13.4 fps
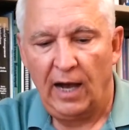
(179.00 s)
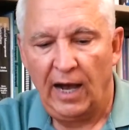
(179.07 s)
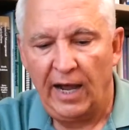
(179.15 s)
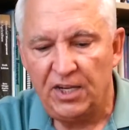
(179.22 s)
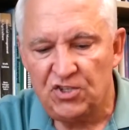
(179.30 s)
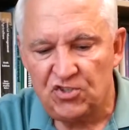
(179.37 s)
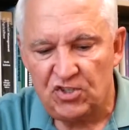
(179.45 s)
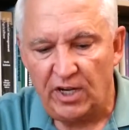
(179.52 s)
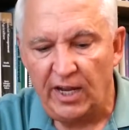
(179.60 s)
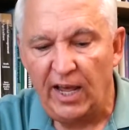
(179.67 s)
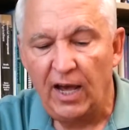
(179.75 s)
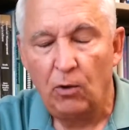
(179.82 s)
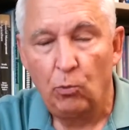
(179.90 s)
I sit
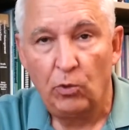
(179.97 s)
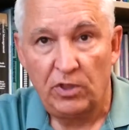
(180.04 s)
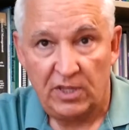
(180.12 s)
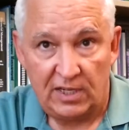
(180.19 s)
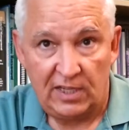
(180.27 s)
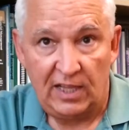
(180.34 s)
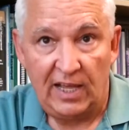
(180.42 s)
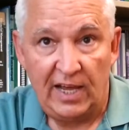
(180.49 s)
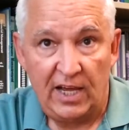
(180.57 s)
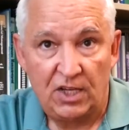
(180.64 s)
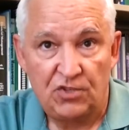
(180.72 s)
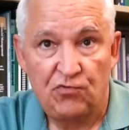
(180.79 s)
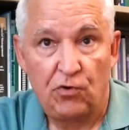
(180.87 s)
down with the
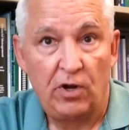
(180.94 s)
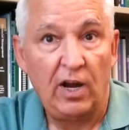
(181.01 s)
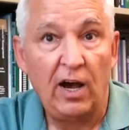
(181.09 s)
class for an